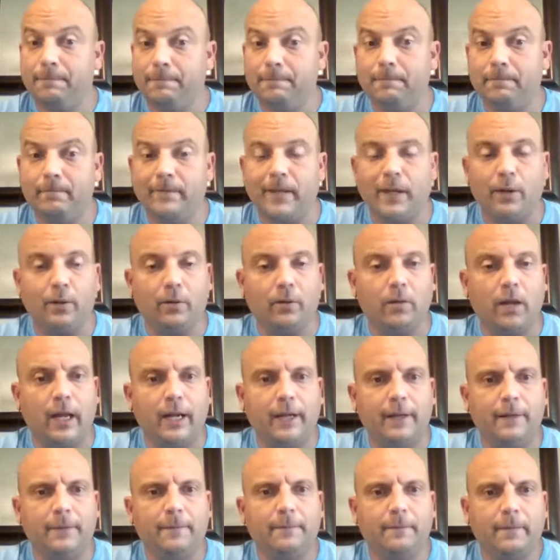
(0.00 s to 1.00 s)
they were
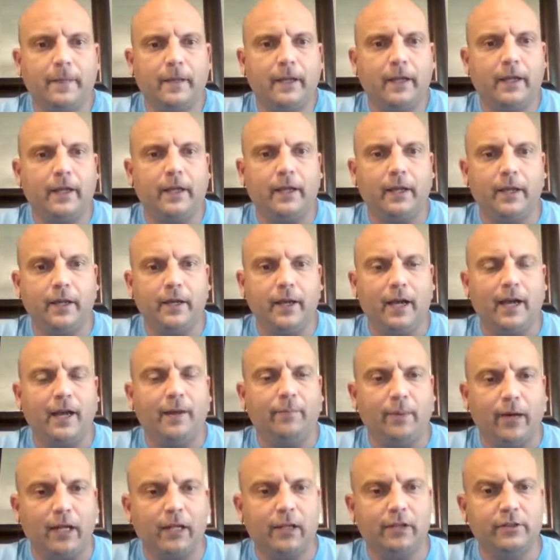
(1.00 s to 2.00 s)
right. And I
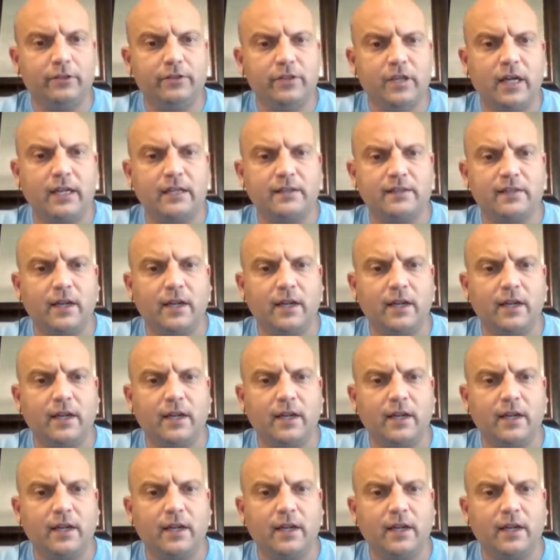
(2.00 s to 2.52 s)
apologized. I